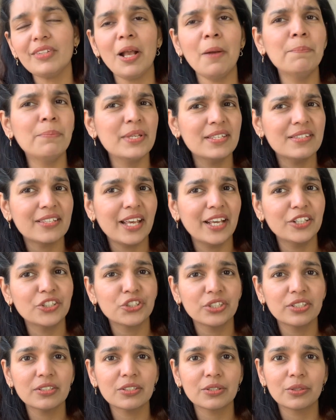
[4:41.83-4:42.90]
Biz
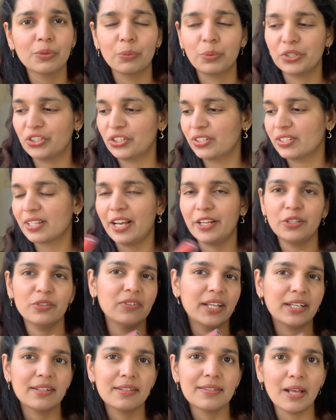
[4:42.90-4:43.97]
Agent, which is kind of
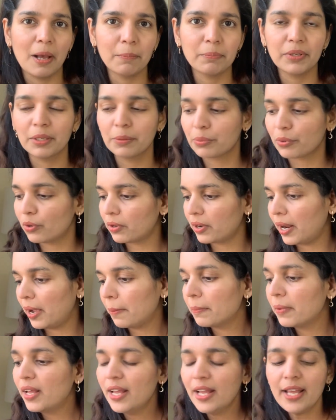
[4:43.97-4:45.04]
like a sampling program,
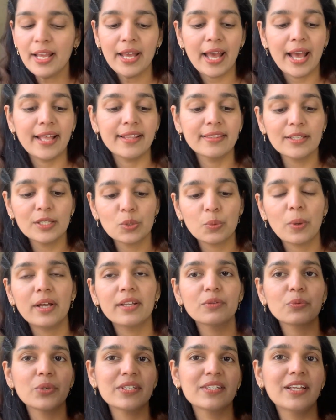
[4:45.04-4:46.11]
and this
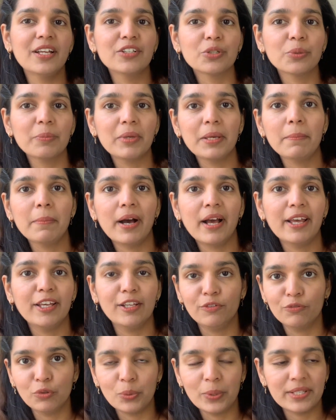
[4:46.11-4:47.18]
one was sent to me by
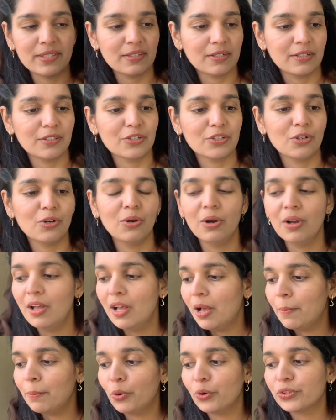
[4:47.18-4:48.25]
Influencer. So
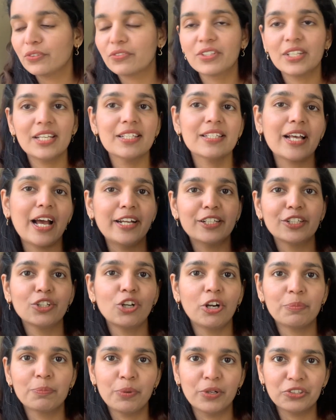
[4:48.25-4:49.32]
both of these I did
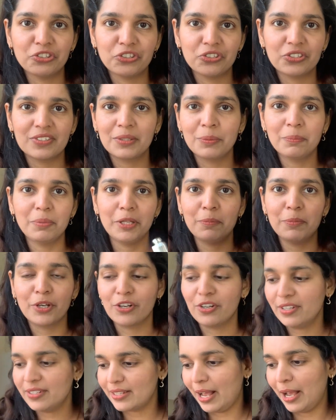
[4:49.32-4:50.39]
not purchase, simply
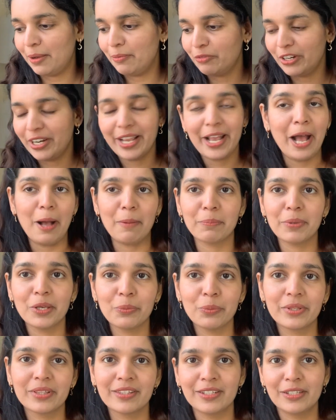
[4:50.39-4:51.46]
because I'm very happy
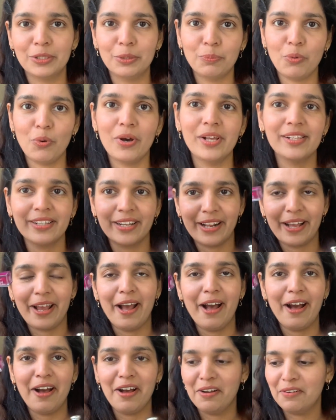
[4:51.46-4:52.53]
with the lip oil that I
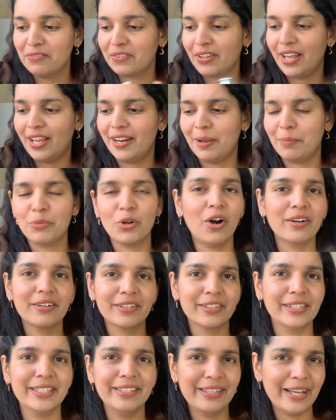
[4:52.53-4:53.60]
have, and I'm not
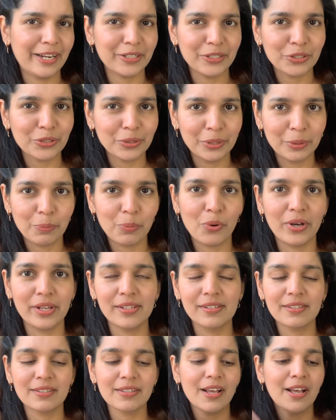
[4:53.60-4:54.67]
really that into lip
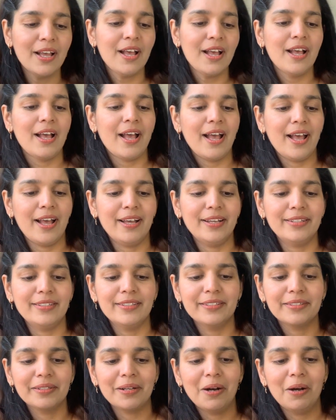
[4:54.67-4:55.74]
oils,
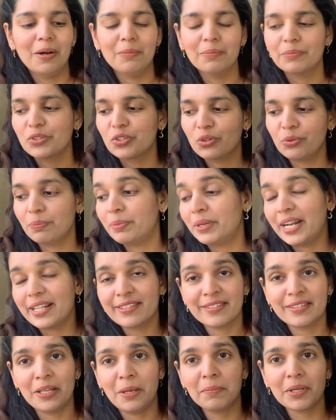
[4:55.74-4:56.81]
and but at the
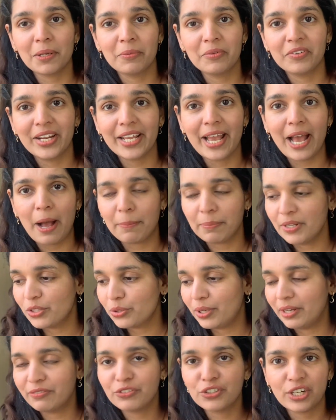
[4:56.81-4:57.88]
same time I'm very happy to
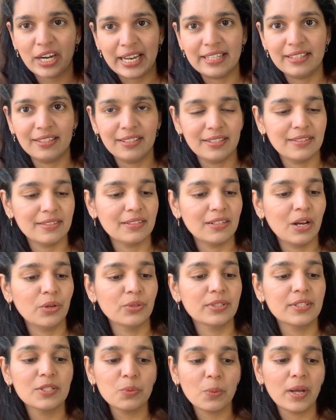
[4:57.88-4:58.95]
have tried these. Now,
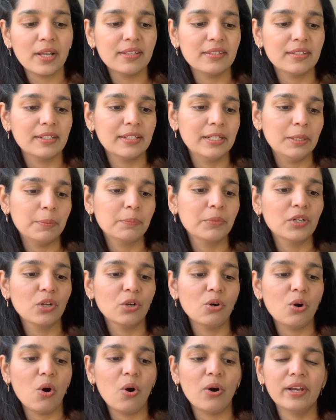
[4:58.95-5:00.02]
this one, the Lip
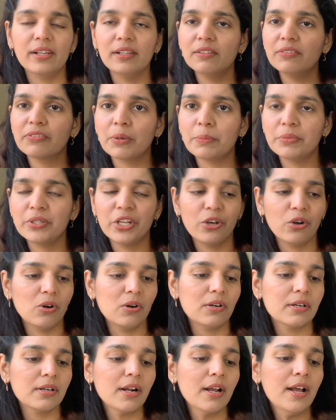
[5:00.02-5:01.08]
Glow Oil from
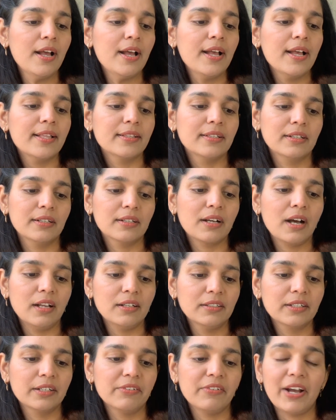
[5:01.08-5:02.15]
Dior, the
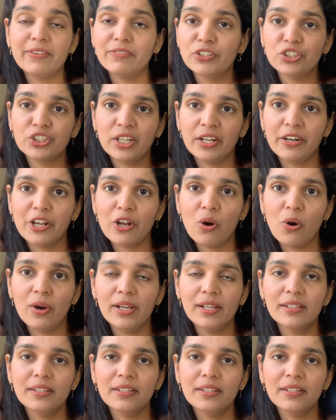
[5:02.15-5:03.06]
Color Reviver Cherry Oil.